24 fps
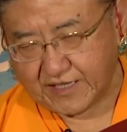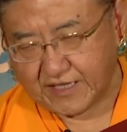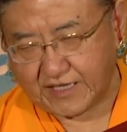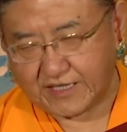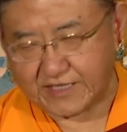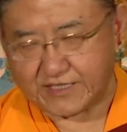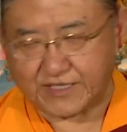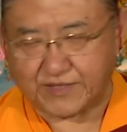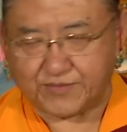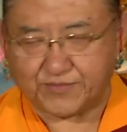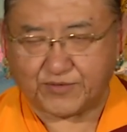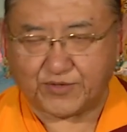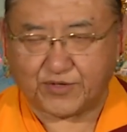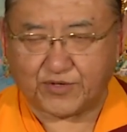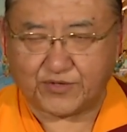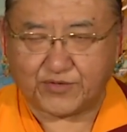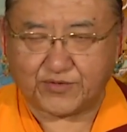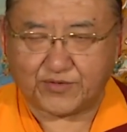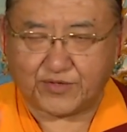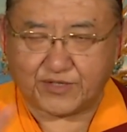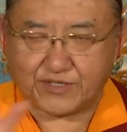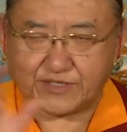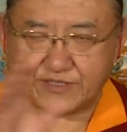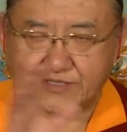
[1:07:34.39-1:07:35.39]
and if you
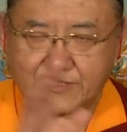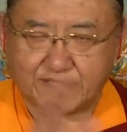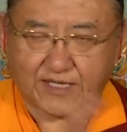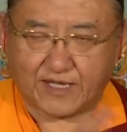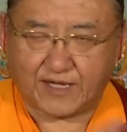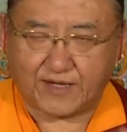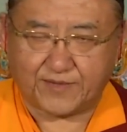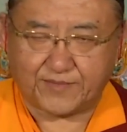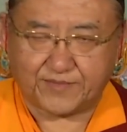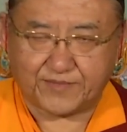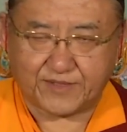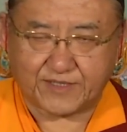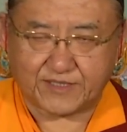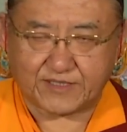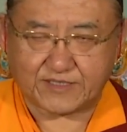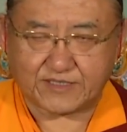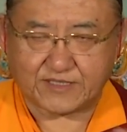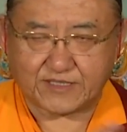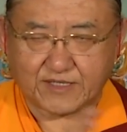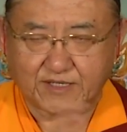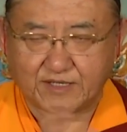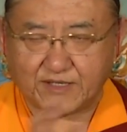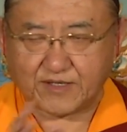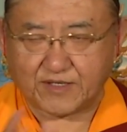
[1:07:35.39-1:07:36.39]
yourself
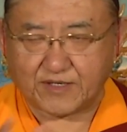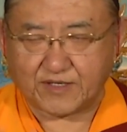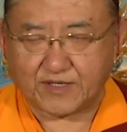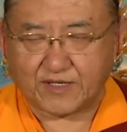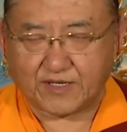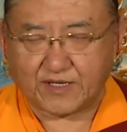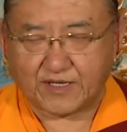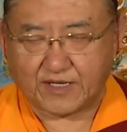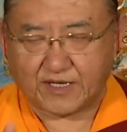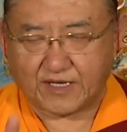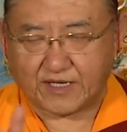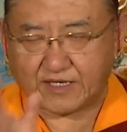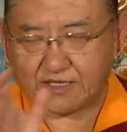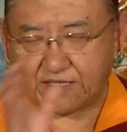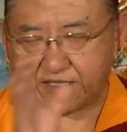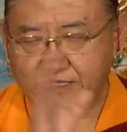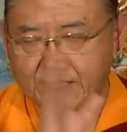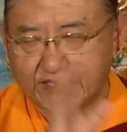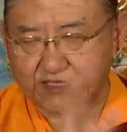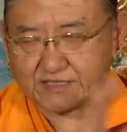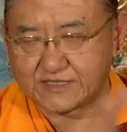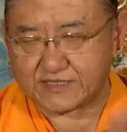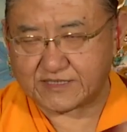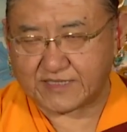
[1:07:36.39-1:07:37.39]
is
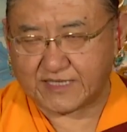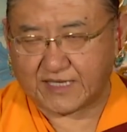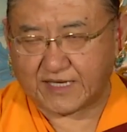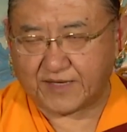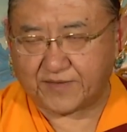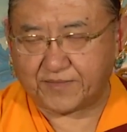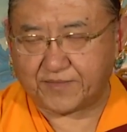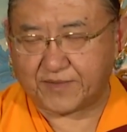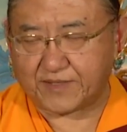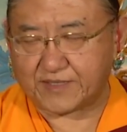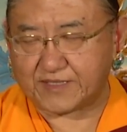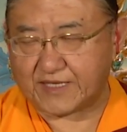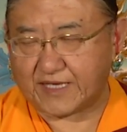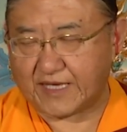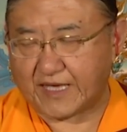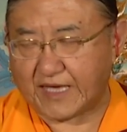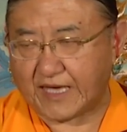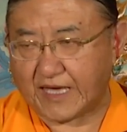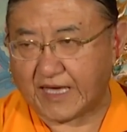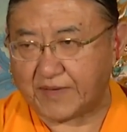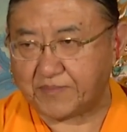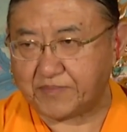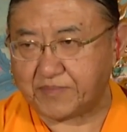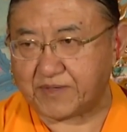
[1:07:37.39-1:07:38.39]
in a safe and
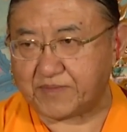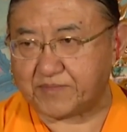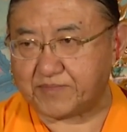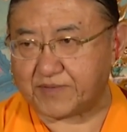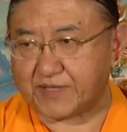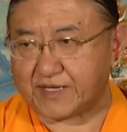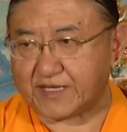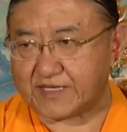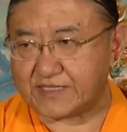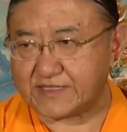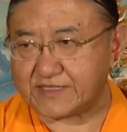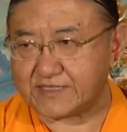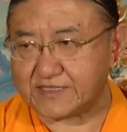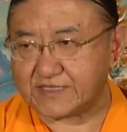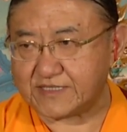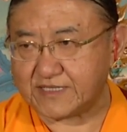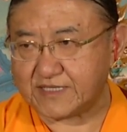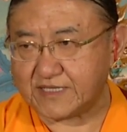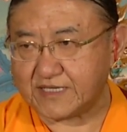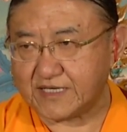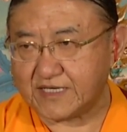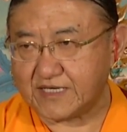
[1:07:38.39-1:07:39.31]
happy place,